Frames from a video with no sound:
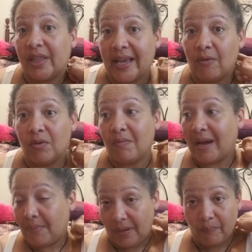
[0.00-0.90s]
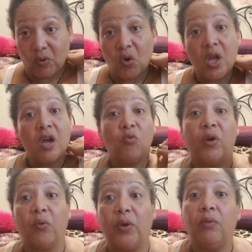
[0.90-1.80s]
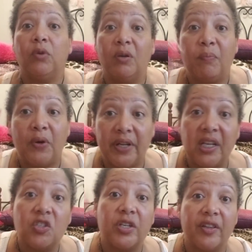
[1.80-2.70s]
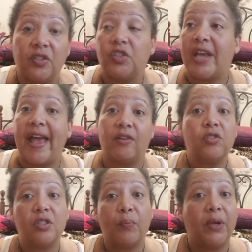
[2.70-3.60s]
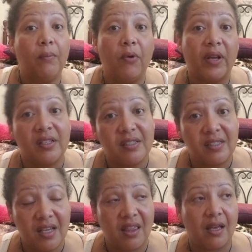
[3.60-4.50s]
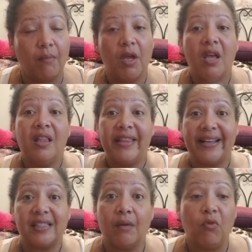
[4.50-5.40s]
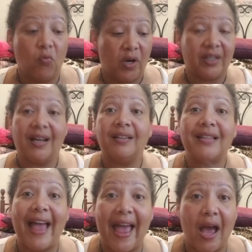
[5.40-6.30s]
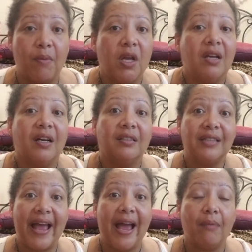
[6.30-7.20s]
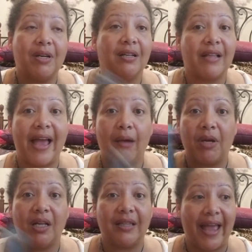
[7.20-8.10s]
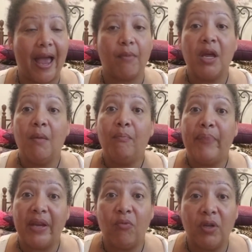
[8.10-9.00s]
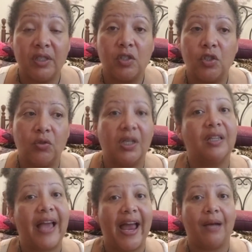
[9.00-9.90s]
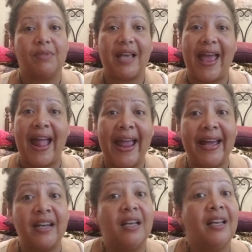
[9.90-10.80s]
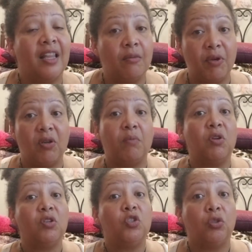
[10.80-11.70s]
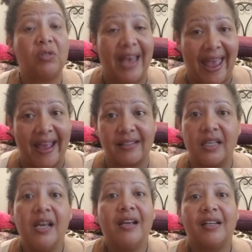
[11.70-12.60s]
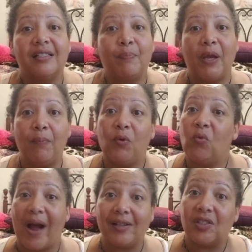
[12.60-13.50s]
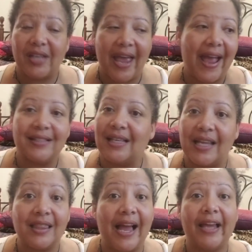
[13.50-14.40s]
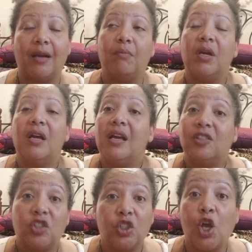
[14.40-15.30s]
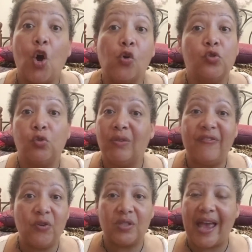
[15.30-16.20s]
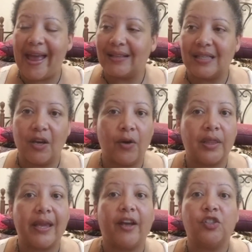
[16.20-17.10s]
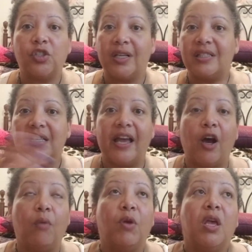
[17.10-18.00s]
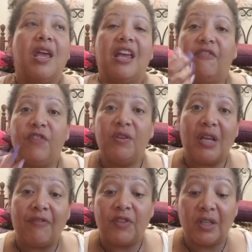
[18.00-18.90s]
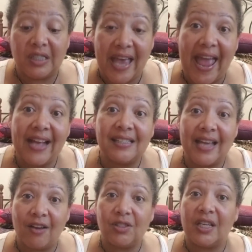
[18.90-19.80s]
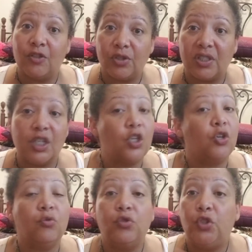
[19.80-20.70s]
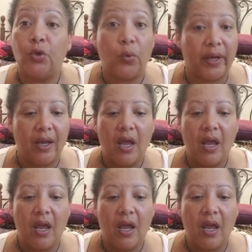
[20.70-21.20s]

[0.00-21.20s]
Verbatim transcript: that with my people where we will put each other's channels so people can see them. That's number one. Collab, collab, collab, collab. Be willing to do collabs and in the beauty community do tags because people watch tags and they like them so do a few tags here and there just to help. If the, if the tag sounds interesting to you, do it.